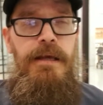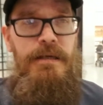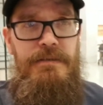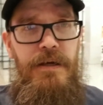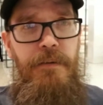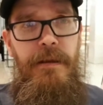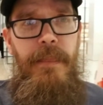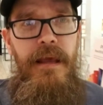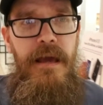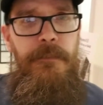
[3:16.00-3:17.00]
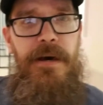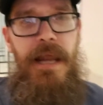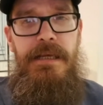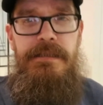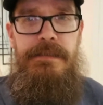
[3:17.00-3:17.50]
So anyway, but
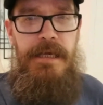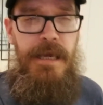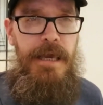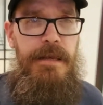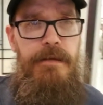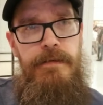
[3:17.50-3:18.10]
I did